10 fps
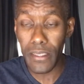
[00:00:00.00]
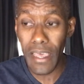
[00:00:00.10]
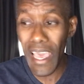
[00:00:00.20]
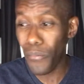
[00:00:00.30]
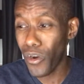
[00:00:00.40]

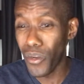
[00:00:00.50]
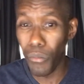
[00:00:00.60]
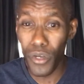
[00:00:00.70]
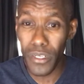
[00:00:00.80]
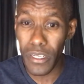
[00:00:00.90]
app on a
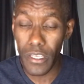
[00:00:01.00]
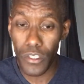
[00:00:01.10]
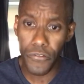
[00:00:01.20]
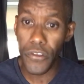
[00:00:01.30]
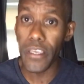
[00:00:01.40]
monthly
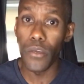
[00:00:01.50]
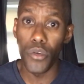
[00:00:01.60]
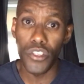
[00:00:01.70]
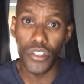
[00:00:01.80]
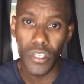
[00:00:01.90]
fee,
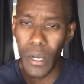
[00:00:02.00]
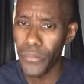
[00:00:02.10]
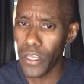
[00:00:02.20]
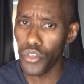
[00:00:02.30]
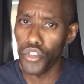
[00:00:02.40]
which I'm
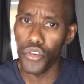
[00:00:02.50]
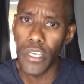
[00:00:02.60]
not too sure.